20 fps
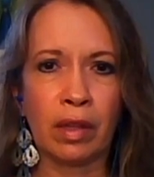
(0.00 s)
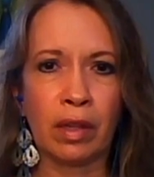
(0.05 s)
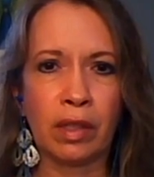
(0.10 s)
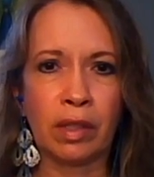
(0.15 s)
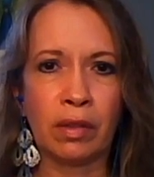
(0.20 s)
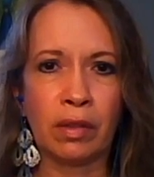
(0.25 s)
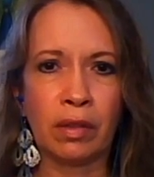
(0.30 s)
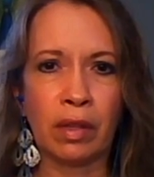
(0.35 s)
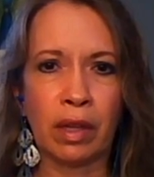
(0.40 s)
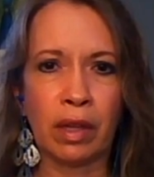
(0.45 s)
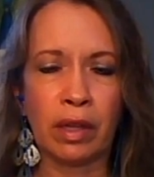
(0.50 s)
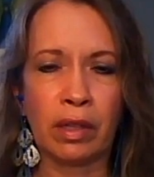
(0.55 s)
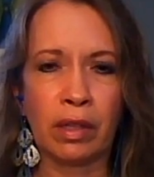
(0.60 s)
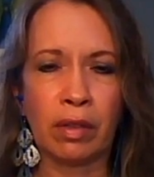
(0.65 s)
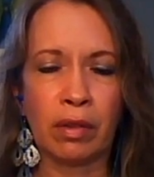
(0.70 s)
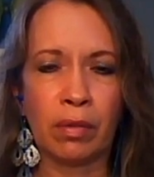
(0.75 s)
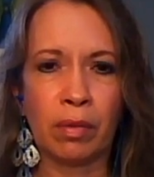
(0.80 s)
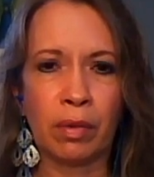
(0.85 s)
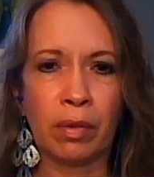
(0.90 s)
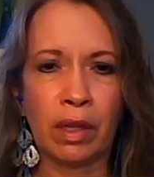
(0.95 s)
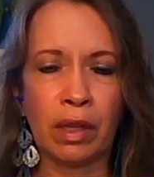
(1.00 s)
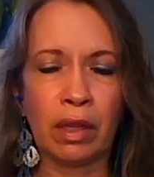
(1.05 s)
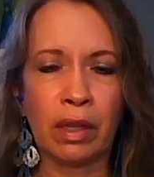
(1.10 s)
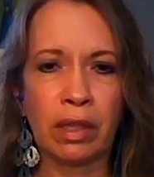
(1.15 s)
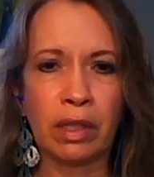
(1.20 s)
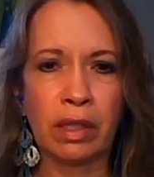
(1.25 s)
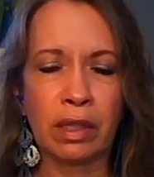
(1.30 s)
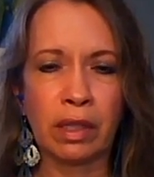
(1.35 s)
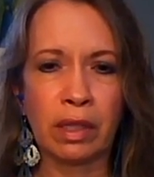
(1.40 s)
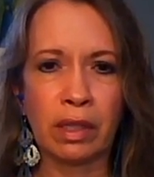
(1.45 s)
that you'd like to
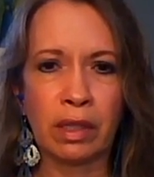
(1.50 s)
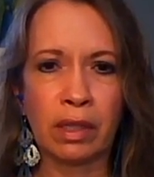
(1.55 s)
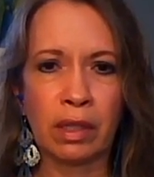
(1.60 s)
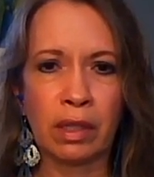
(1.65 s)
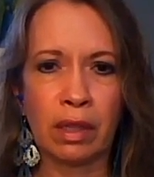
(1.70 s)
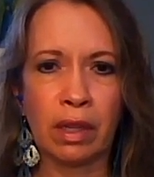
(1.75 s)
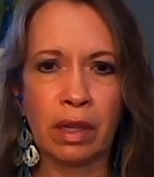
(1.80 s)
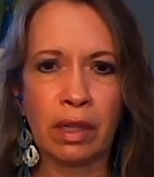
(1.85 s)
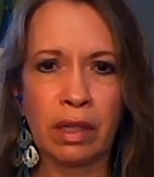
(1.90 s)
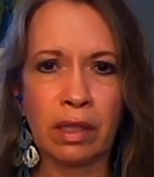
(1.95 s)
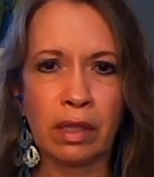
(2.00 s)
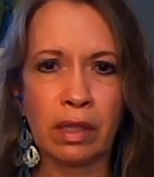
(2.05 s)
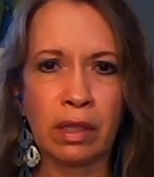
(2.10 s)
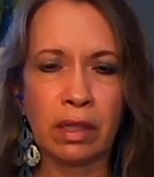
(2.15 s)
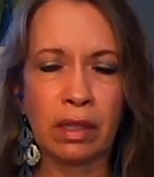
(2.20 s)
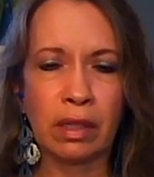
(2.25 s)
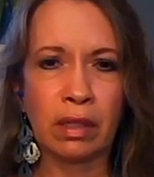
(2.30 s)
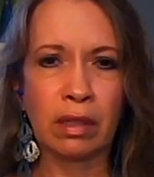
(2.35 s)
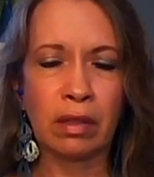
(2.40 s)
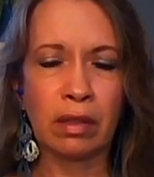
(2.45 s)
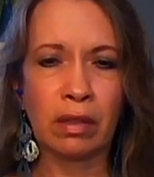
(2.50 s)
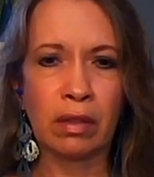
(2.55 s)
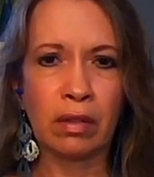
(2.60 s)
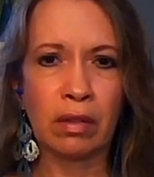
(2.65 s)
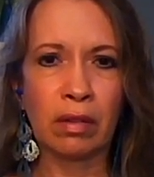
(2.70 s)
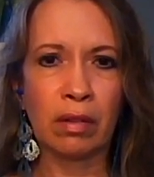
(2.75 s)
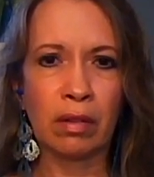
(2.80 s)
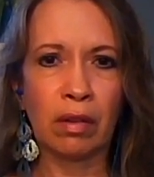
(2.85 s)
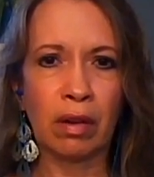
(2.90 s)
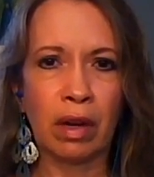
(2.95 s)
re-listen to this,
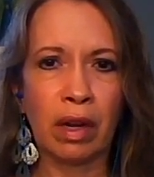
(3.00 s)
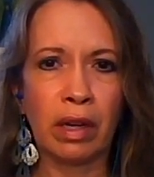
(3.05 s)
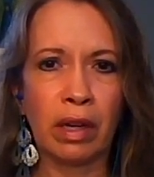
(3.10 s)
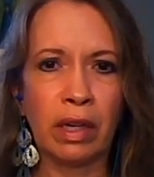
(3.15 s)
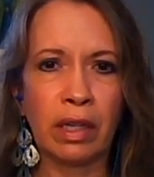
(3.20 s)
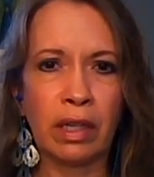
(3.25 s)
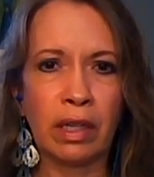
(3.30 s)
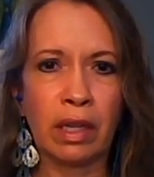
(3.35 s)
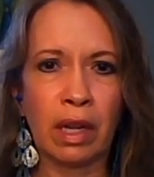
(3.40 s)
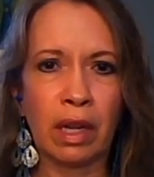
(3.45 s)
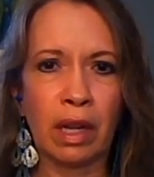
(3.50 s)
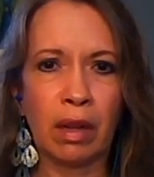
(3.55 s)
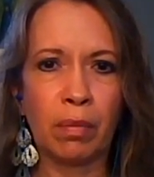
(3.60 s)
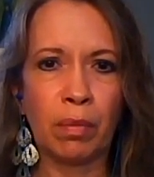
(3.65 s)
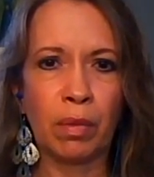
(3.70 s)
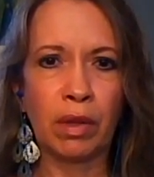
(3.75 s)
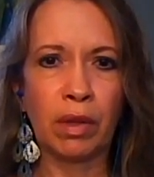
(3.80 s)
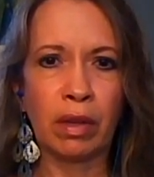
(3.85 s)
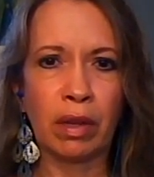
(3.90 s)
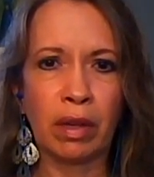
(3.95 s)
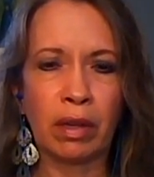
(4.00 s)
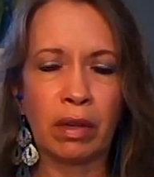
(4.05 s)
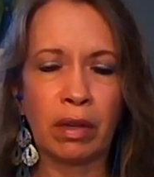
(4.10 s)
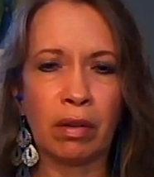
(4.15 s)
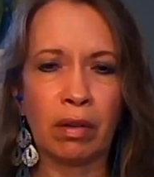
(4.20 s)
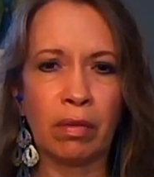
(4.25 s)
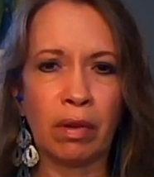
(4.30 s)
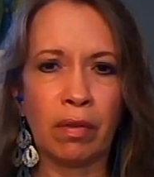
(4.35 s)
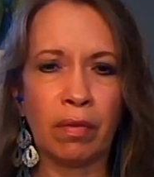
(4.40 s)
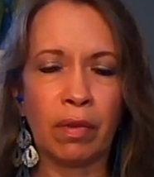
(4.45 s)
or any time you'd like
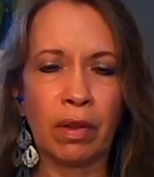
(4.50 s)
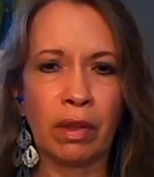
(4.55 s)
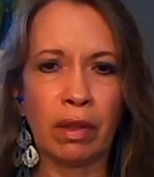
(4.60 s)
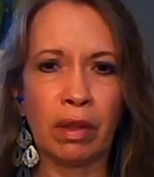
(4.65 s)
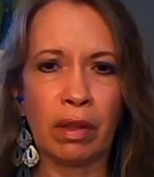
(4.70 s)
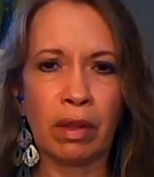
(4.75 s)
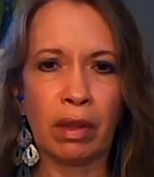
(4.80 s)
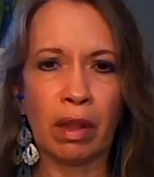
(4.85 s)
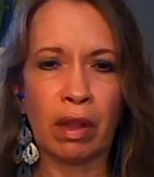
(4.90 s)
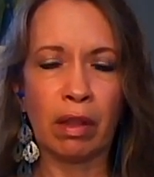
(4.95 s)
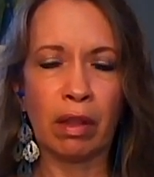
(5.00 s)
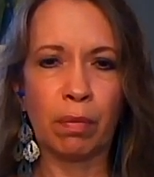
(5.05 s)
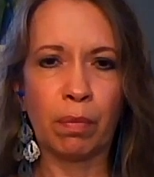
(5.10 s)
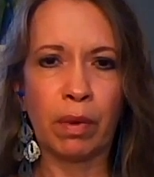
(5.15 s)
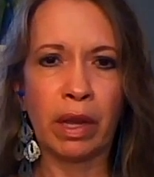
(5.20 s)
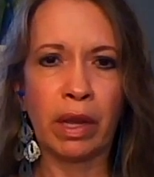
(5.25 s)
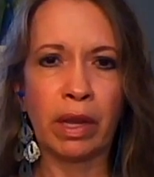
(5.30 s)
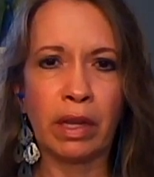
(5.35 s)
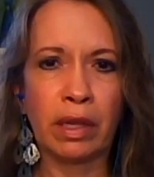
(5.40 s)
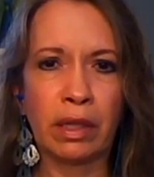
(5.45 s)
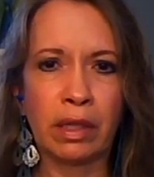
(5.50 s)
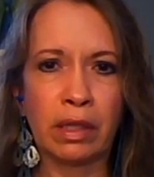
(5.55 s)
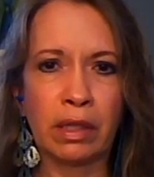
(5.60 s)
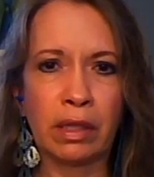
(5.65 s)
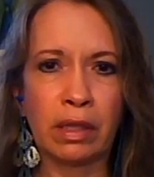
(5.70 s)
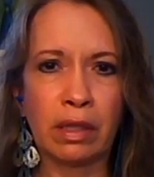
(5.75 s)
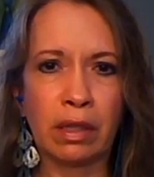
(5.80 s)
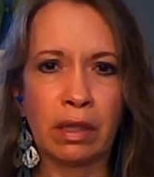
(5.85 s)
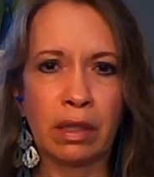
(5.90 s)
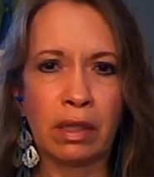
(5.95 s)
to revisit the
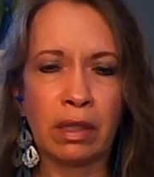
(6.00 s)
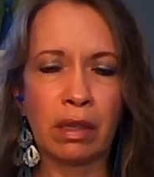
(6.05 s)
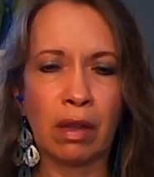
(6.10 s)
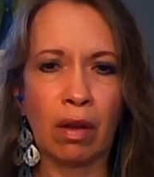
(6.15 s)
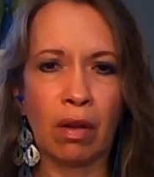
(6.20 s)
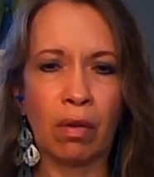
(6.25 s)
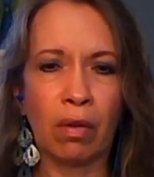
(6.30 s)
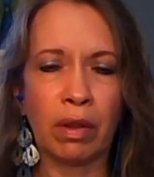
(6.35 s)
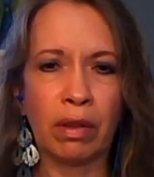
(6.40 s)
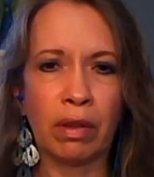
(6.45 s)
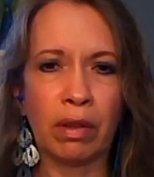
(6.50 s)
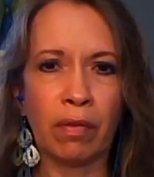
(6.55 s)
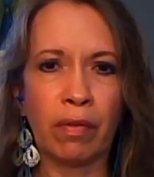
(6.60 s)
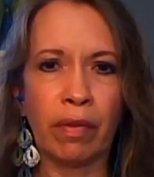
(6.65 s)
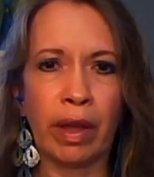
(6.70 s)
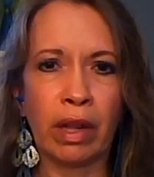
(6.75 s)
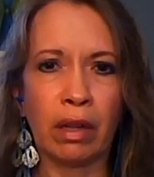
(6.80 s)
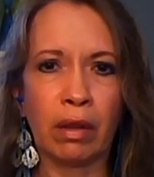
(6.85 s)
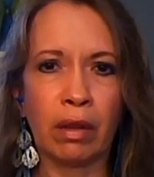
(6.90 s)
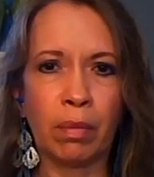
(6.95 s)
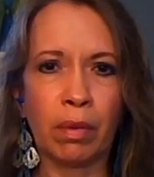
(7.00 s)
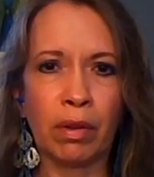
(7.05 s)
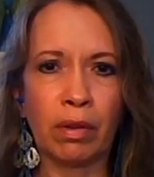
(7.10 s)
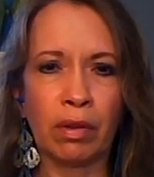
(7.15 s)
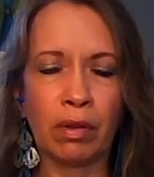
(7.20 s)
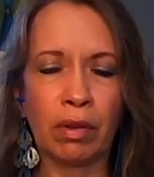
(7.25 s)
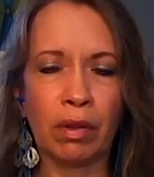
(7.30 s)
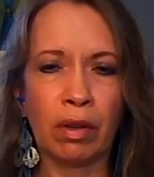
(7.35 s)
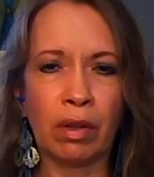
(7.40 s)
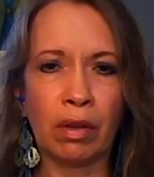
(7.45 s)
space, it's always available
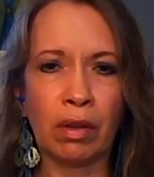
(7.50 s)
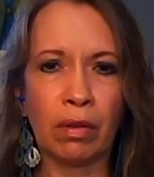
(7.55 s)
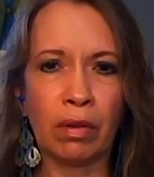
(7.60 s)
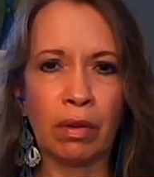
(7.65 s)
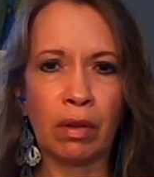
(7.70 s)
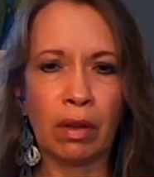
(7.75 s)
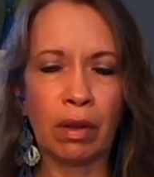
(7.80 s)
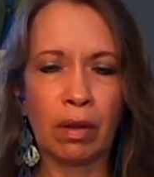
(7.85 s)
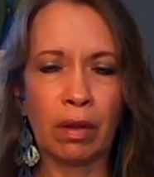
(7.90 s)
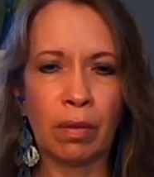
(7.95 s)
to you.